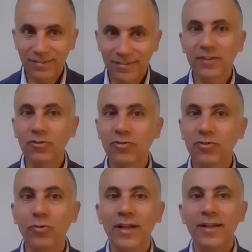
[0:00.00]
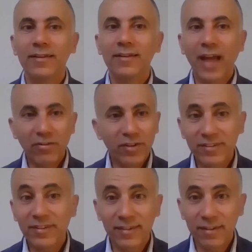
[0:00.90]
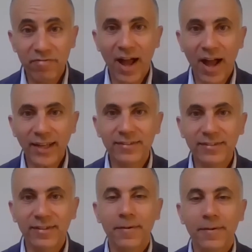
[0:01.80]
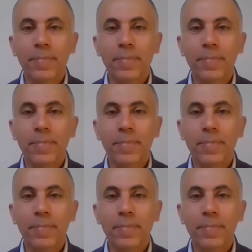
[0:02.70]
It's not true. Diversity is a fact.